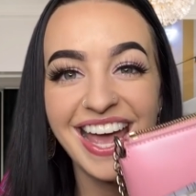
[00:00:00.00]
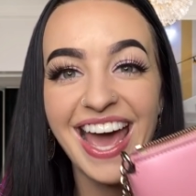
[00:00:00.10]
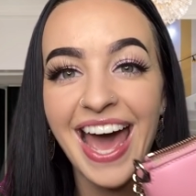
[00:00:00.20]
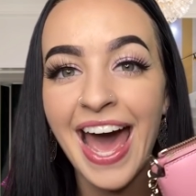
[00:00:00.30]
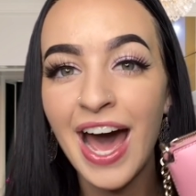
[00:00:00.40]

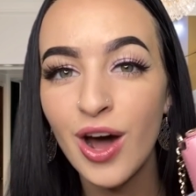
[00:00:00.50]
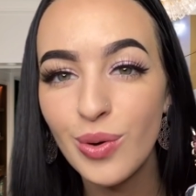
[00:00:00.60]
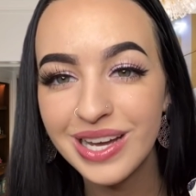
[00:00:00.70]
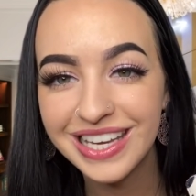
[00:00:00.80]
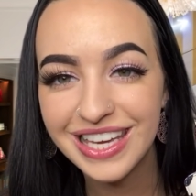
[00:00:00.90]

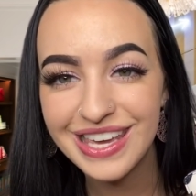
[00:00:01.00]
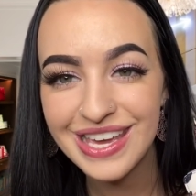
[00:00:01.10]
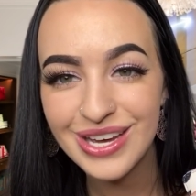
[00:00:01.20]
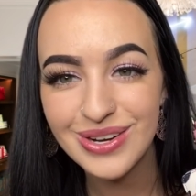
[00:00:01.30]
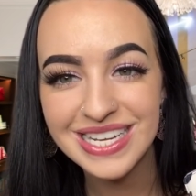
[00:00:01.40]
How
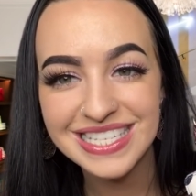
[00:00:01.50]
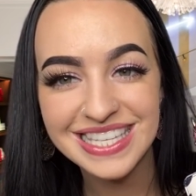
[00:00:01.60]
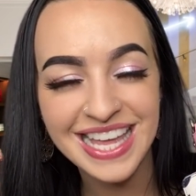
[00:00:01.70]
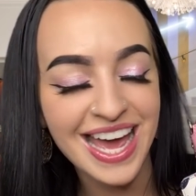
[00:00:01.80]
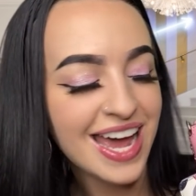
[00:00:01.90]
cute is
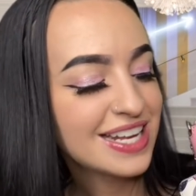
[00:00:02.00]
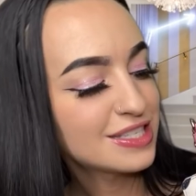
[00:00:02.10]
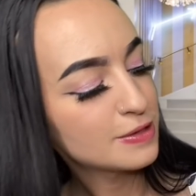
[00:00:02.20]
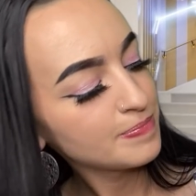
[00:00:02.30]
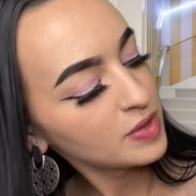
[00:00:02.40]

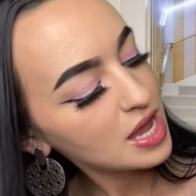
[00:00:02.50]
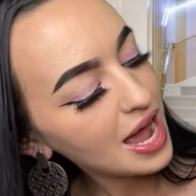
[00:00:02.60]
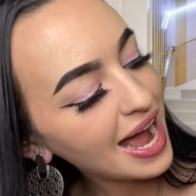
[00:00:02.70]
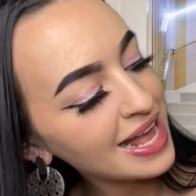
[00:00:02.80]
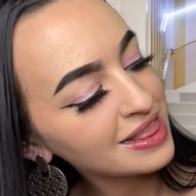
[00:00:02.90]
that?
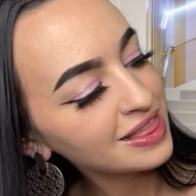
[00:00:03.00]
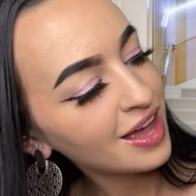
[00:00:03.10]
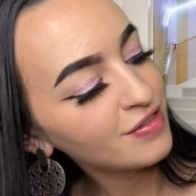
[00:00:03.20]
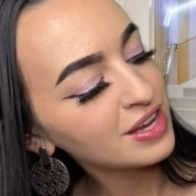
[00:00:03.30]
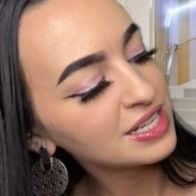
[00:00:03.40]
I
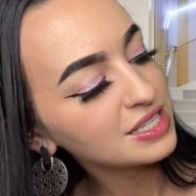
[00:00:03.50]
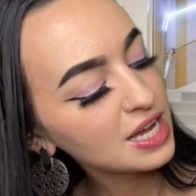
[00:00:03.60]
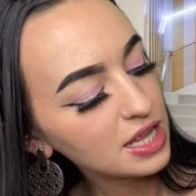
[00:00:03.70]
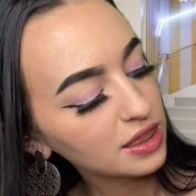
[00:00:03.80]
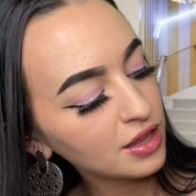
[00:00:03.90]
love it.
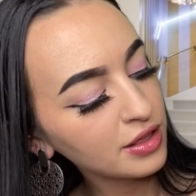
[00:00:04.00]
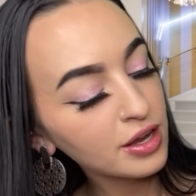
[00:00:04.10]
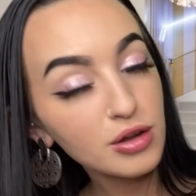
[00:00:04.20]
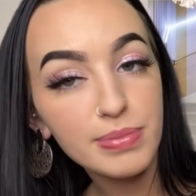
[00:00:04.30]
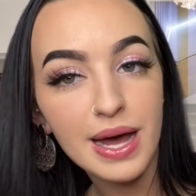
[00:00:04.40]
The
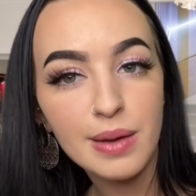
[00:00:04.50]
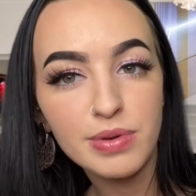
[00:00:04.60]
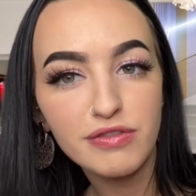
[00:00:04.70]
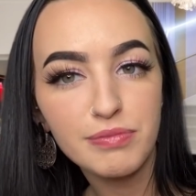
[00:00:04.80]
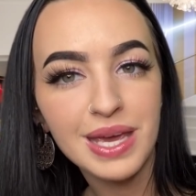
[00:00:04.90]
little pop
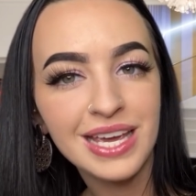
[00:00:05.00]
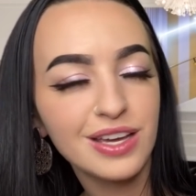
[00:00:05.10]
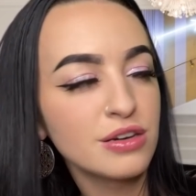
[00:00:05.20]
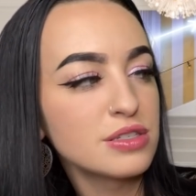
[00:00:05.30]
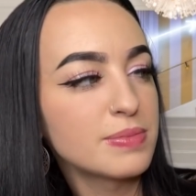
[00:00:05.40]
of pink
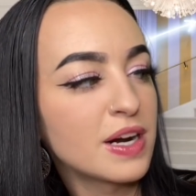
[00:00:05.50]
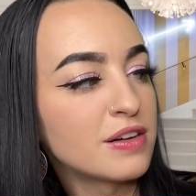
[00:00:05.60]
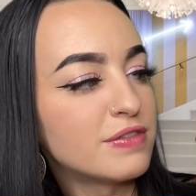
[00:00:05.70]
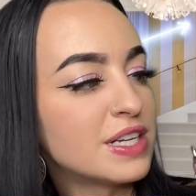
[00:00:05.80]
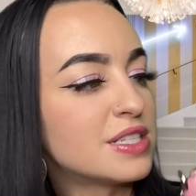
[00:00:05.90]
goes
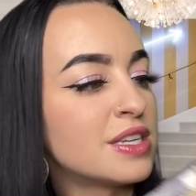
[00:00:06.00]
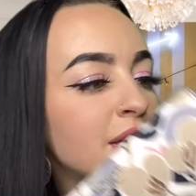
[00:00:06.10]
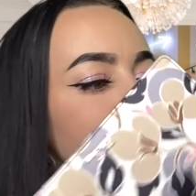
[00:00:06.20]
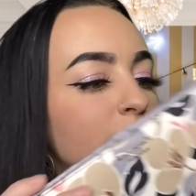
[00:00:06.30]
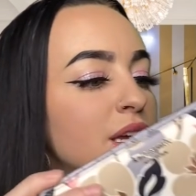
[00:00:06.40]

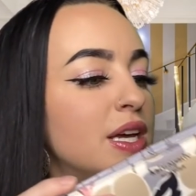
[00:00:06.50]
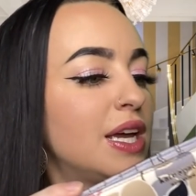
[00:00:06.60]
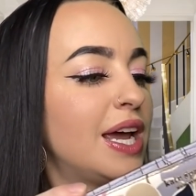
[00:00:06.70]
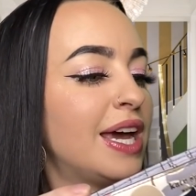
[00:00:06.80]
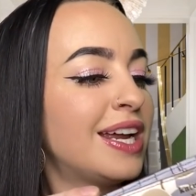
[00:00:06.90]
perfectly.
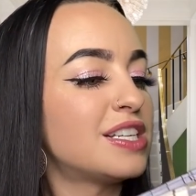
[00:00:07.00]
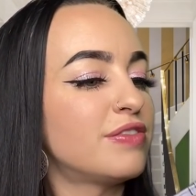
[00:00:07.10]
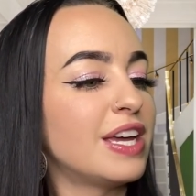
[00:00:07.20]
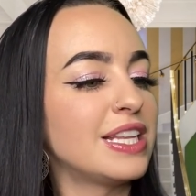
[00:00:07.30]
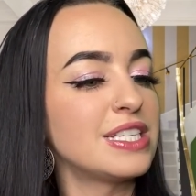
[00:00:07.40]
And I just
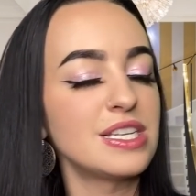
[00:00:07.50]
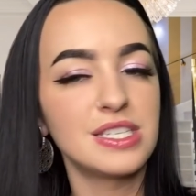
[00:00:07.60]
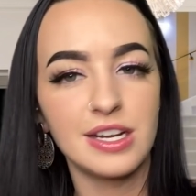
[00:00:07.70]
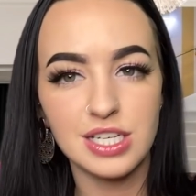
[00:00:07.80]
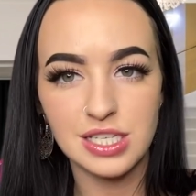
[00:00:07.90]
feel like this is
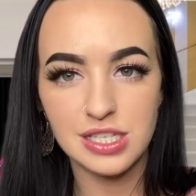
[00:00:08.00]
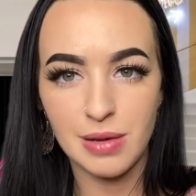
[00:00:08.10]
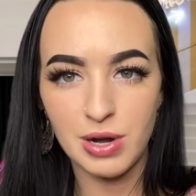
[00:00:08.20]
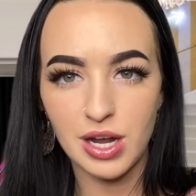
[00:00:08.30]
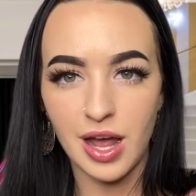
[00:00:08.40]
such a
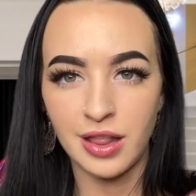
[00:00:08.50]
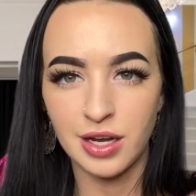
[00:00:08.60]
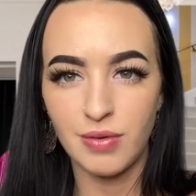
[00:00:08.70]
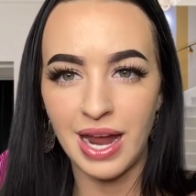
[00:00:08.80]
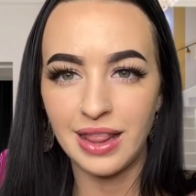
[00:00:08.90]
summer
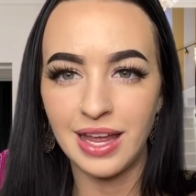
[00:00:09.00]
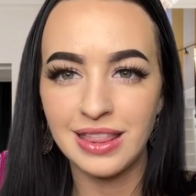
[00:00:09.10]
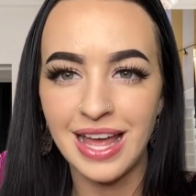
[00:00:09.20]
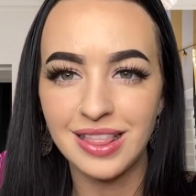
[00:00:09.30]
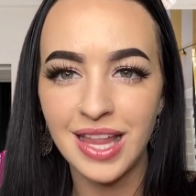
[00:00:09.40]
color, right? Like
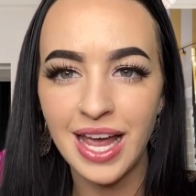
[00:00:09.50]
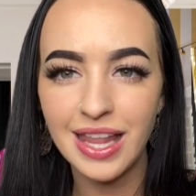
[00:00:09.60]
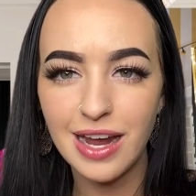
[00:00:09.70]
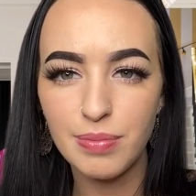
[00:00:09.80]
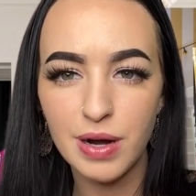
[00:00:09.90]
that
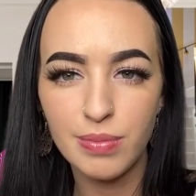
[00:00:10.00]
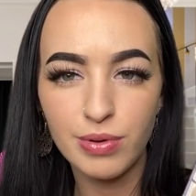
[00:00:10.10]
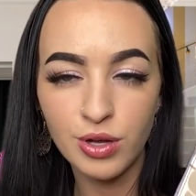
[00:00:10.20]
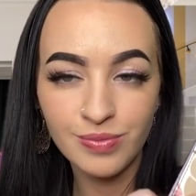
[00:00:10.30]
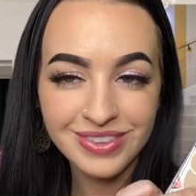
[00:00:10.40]
lilac
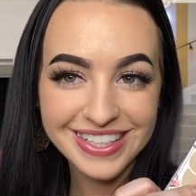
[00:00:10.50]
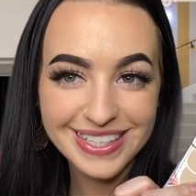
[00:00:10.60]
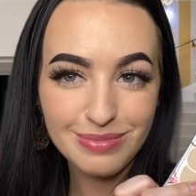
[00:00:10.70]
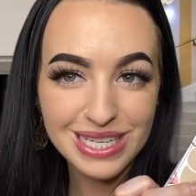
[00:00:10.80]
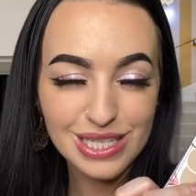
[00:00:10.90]
purple
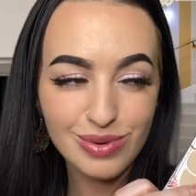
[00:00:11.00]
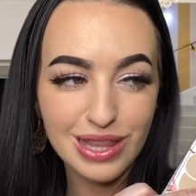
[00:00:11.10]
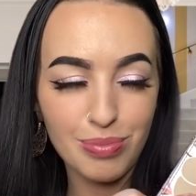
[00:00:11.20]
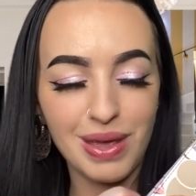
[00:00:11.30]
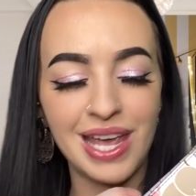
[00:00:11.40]
mixed with
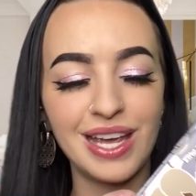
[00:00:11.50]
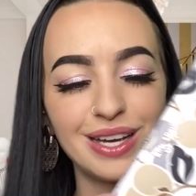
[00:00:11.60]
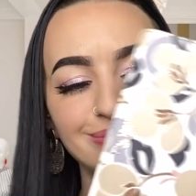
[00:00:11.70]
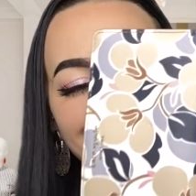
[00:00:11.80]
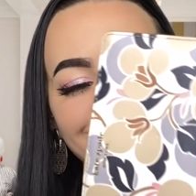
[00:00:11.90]
the
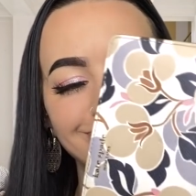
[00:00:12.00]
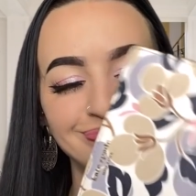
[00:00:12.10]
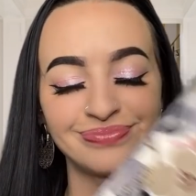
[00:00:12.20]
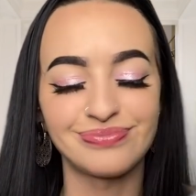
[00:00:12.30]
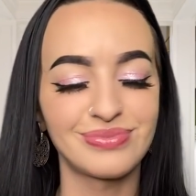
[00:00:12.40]
pink.
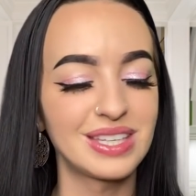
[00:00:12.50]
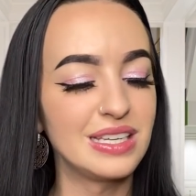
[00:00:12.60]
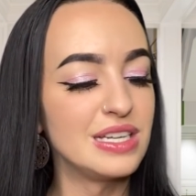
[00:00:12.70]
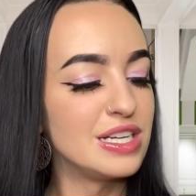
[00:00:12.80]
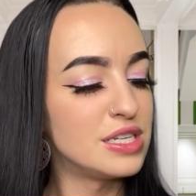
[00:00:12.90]

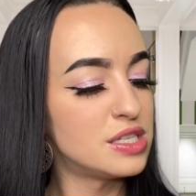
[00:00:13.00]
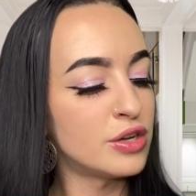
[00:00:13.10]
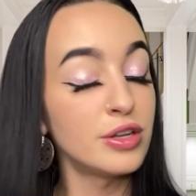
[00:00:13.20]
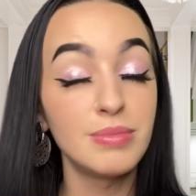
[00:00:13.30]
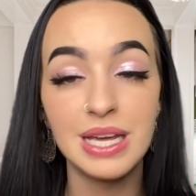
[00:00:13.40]

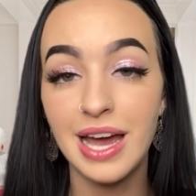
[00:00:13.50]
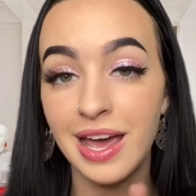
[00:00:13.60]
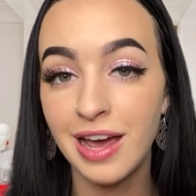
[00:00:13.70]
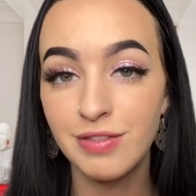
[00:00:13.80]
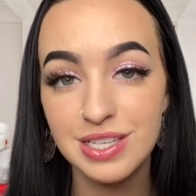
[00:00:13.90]
Sold me. I
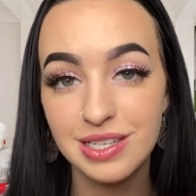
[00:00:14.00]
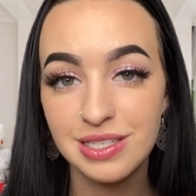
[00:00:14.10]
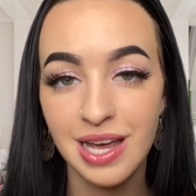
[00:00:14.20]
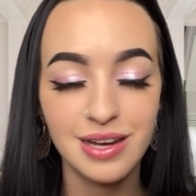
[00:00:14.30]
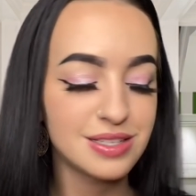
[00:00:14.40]
have this
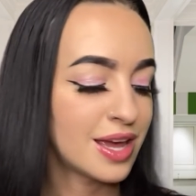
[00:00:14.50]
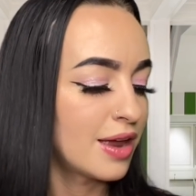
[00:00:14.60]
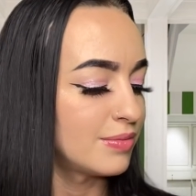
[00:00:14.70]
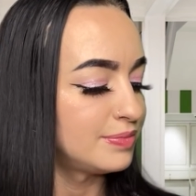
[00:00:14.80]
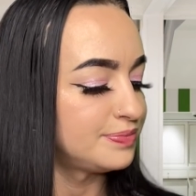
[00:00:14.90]
exact set.